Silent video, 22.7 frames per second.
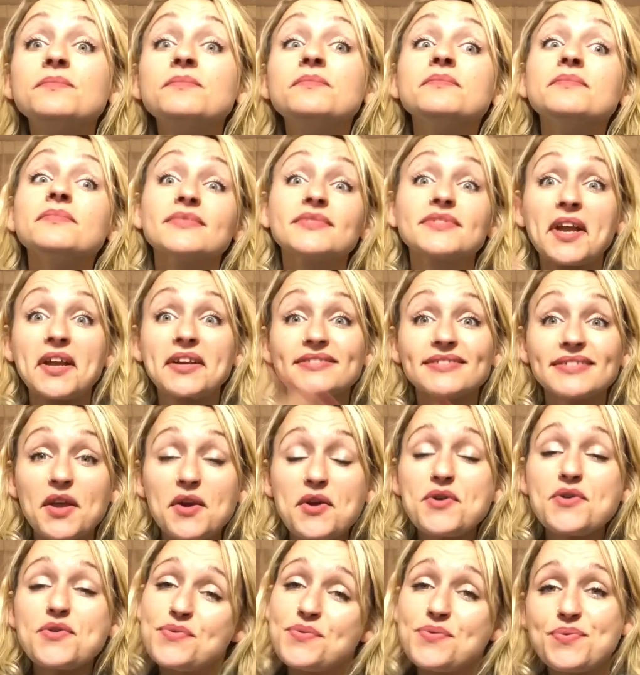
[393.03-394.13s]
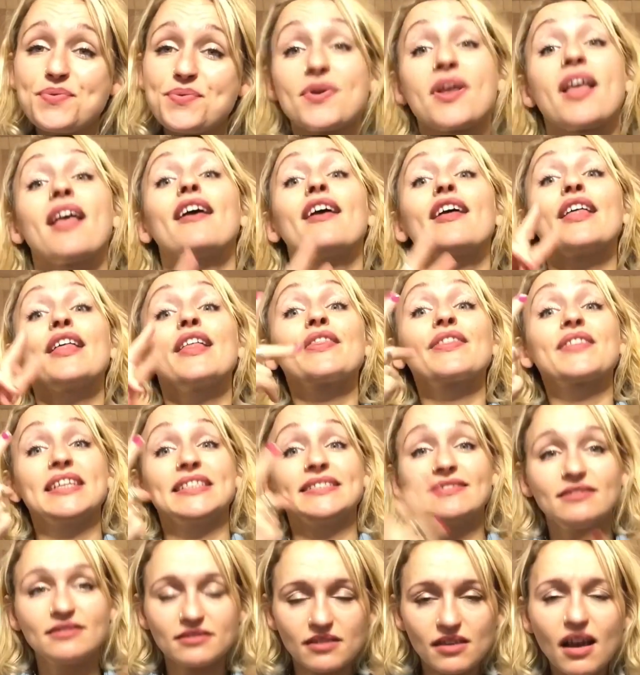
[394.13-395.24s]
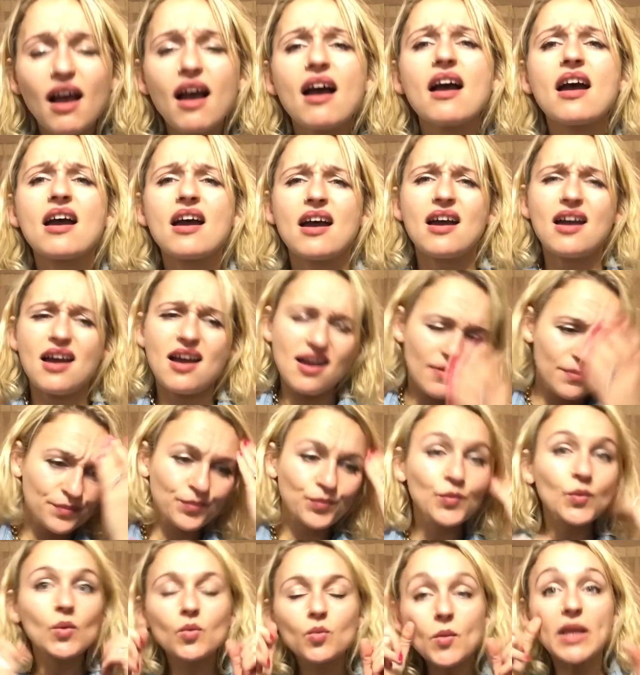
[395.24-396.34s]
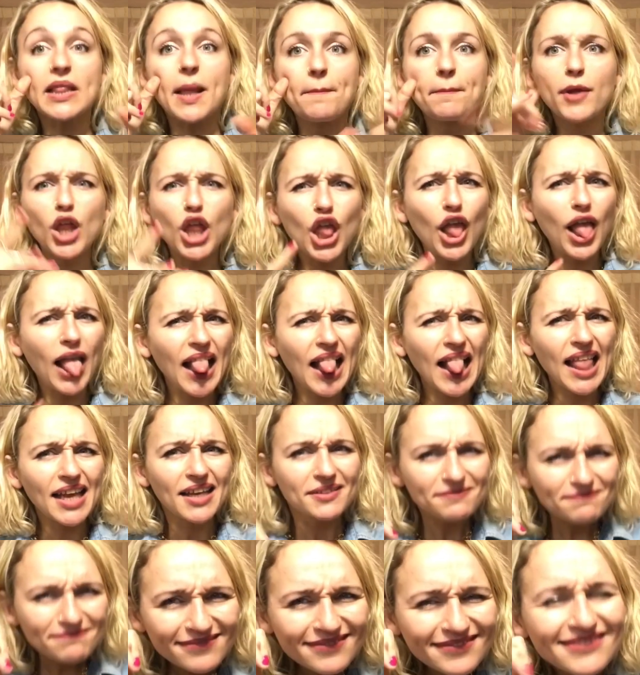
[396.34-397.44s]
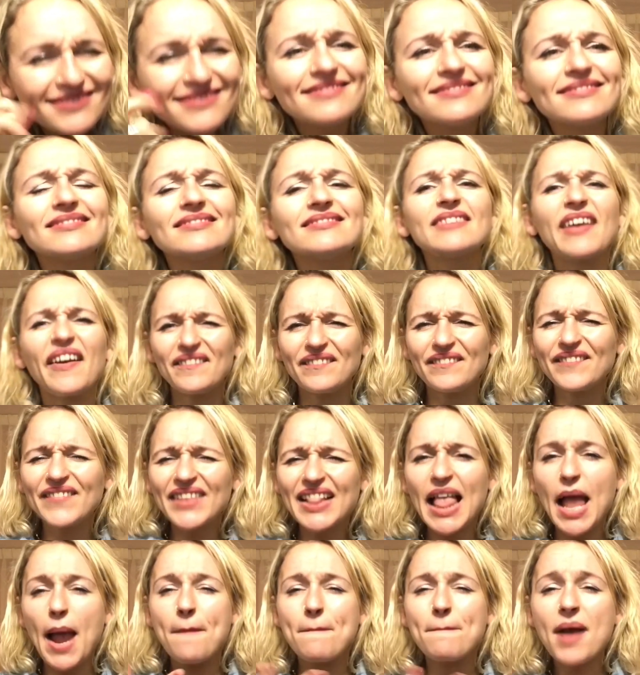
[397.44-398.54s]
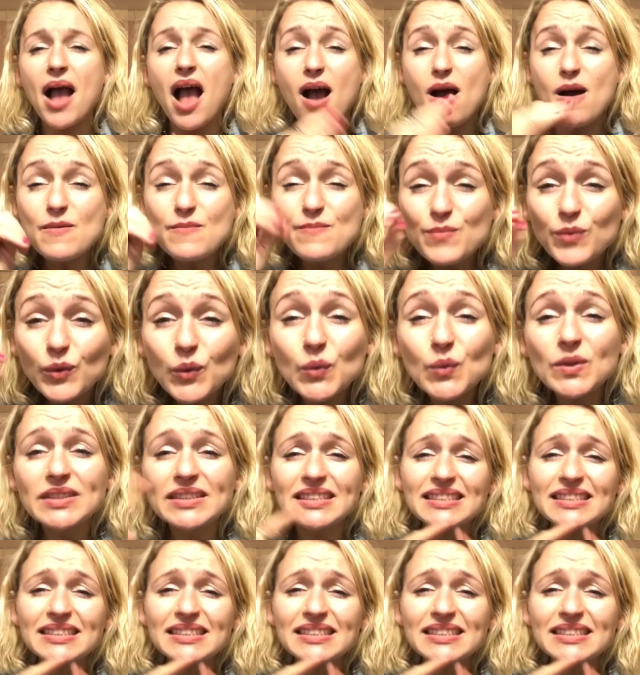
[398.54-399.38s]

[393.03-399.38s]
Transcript: On the third day, I woke up early. I felt my mood was different.